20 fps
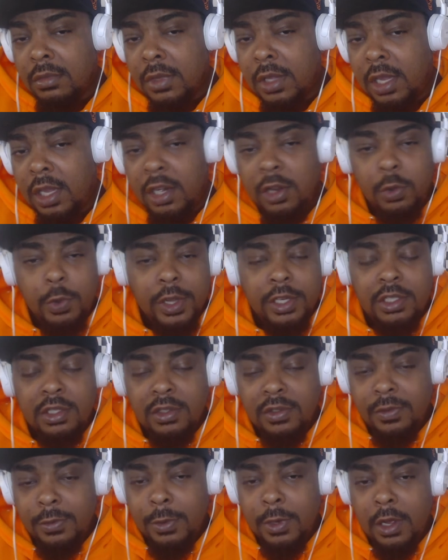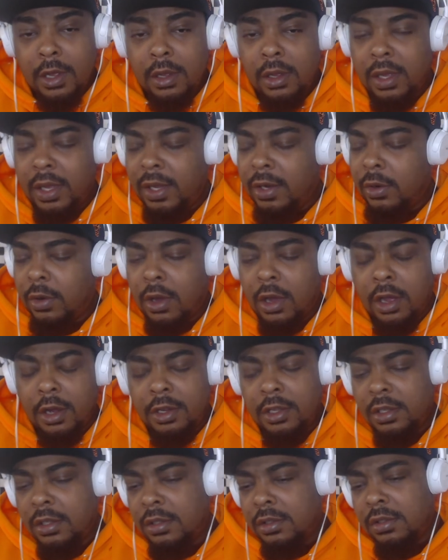Any questions from the I ain't no
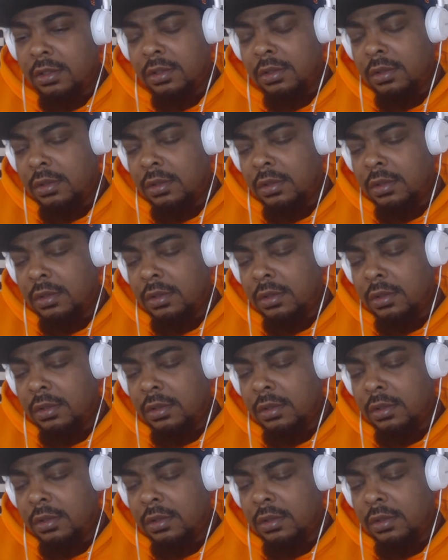audience